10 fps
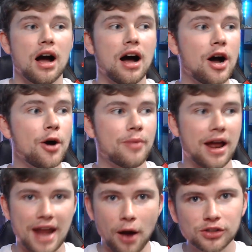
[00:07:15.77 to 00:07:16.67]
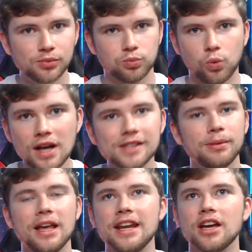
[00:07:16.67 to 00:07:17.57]
I was
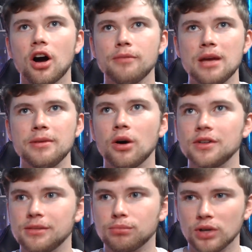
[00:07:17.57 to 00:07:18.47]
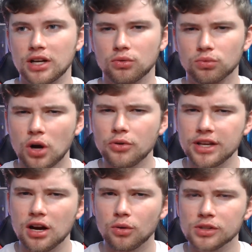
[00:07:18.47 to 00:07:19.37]
planning on maybe going to Brick
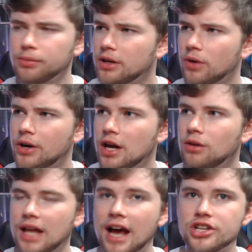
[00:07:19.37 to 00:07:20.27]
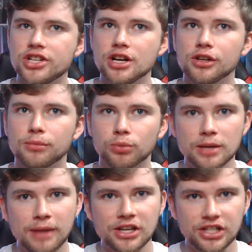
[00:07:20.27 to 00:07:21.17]
Rodeo. Was it Brick Rodeo last year to
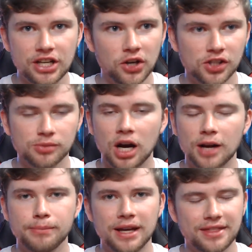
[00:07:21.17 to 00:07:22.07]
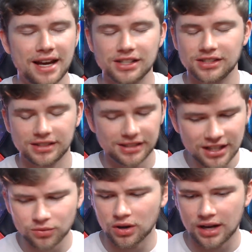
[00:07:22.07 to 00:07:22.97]
bring my Geonosis mock, but that just
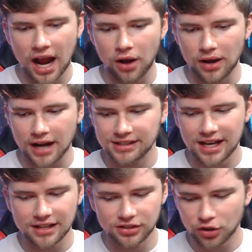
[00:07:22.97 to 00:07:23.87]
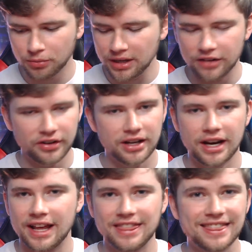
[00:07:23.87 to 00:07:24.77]
didn't work out. I just had so many different
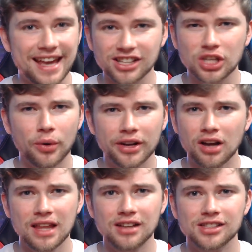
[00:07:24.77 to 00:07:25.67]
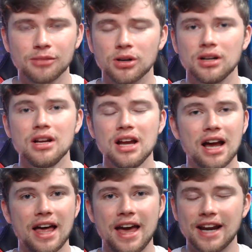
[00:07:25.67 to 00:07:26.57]
kind of things going on last summer,
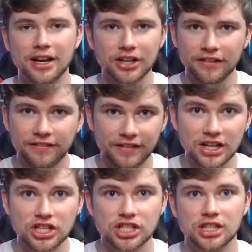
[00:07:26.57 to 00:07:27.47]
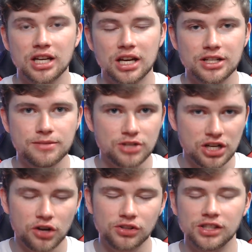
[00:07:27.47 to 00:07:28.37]
and I couldn't finish the
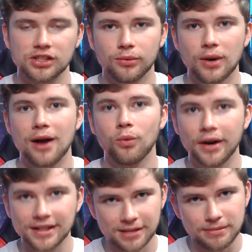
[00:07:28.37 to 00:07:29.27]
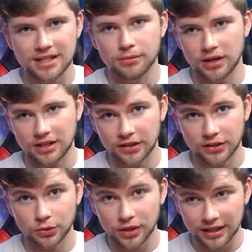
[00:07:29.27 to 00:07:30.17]
Geonosis to where I wanted it to be to bring it
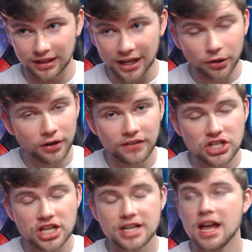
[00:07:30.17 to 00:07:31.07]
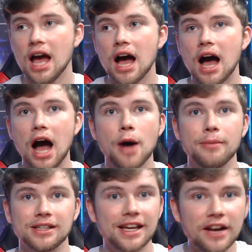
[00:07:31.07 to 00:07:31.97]
to a Lego convention.
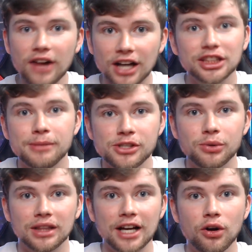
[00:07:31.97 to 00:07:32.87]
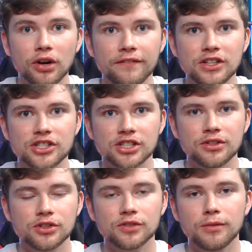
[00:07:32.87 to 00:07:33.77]
Because I never actually been to a Lego
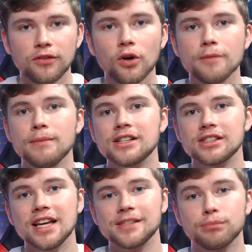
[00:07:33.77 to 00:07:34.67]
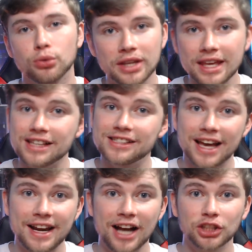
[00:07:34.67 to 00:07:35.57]
convention before, much less bringing
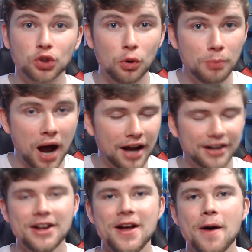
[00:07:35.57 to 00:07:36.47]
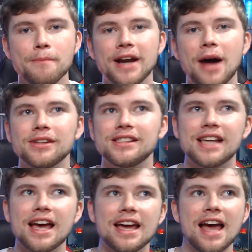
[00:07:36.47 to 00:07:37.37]
an actual mock. But I would
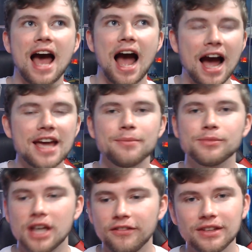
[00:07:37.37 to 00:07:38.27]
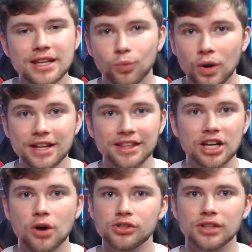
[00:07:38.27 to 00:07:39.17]
say I am definitely wanting to
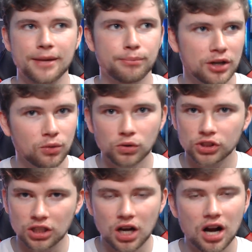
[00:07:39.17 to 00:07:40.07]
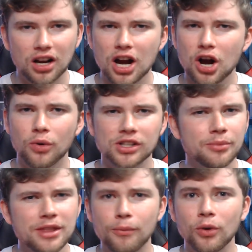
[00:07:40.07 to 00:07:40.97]
go to like Brick World Chicago, or
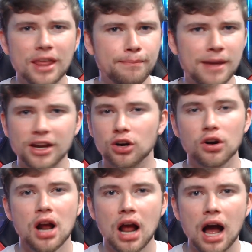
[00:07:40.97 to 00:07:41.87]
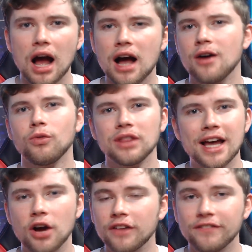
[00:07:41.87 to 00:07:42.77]
one of the bigger
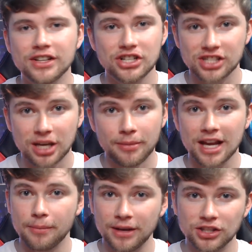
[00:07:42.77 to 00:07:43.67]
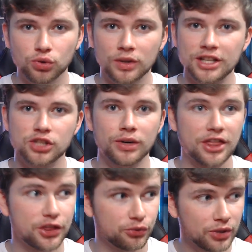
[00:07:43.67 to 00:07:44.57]
Lego conventions coming up in
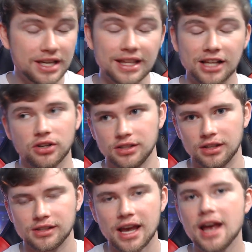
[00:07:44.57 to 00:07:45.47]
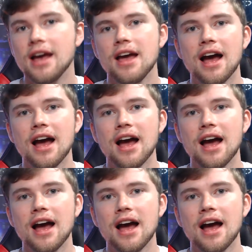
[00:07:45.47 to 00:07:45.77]
2023. That's crazy to say.